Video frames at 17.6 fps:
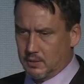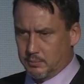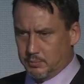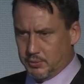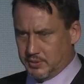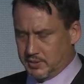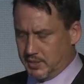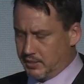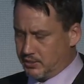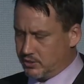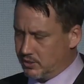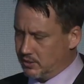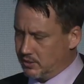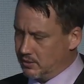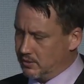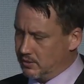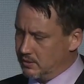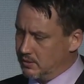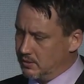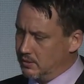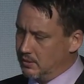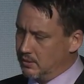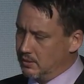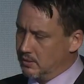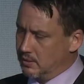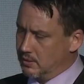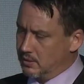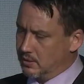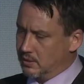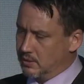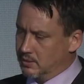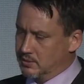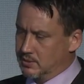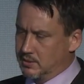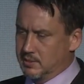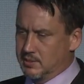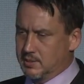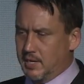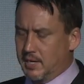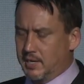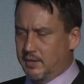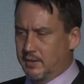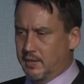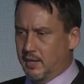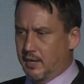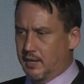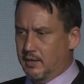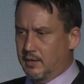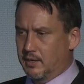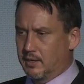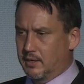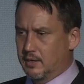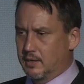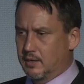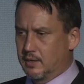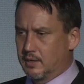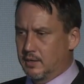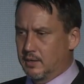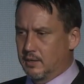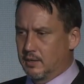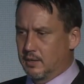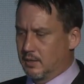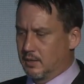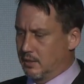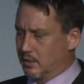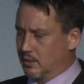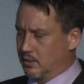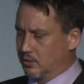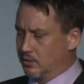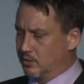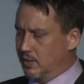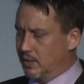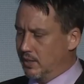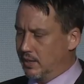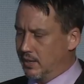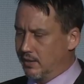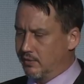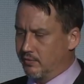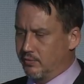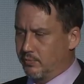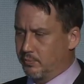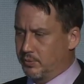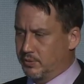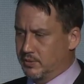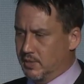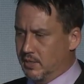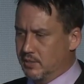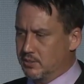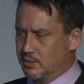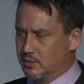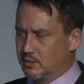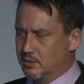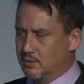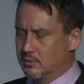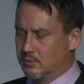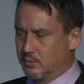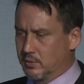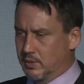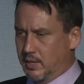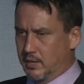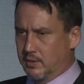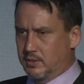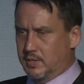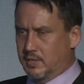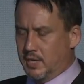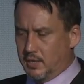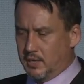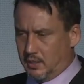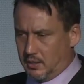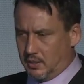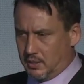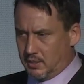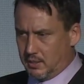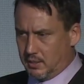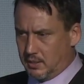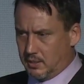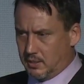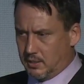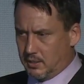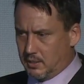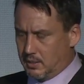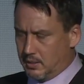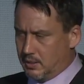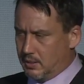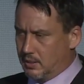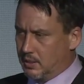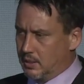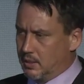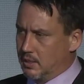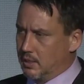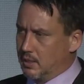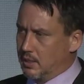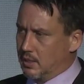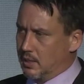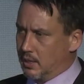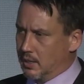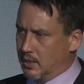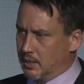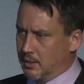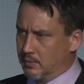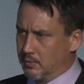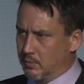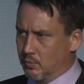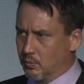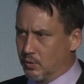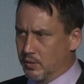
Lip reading: Possession is inside of that. You can't have possession without title. My